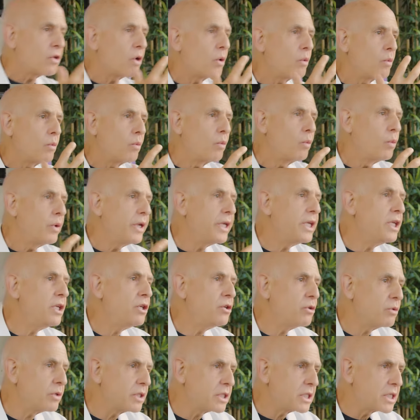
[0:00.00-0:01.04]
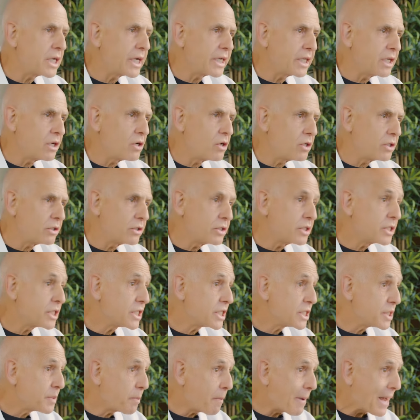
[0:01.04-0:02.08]
So we do a study called
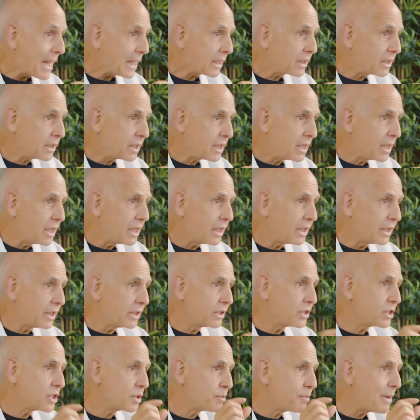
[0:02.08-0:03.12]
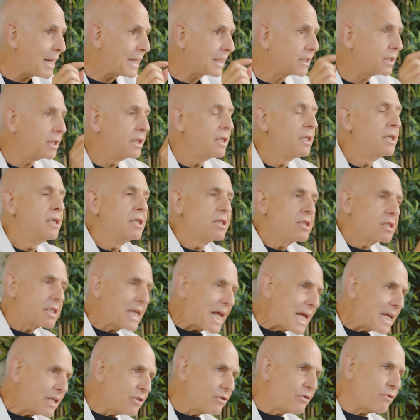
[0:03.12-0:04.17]
SPECT, and SPECT
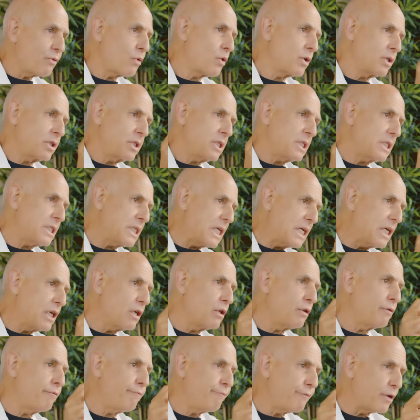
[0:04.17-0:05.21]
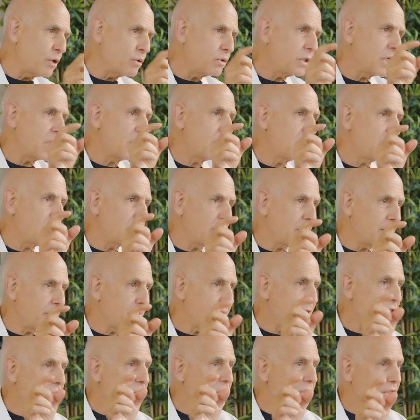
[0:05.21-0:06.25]
stands for Single Photon
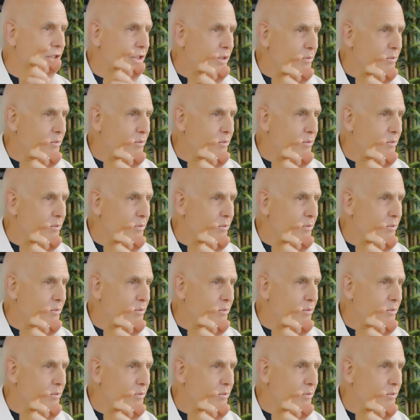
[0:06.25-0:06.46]
Emission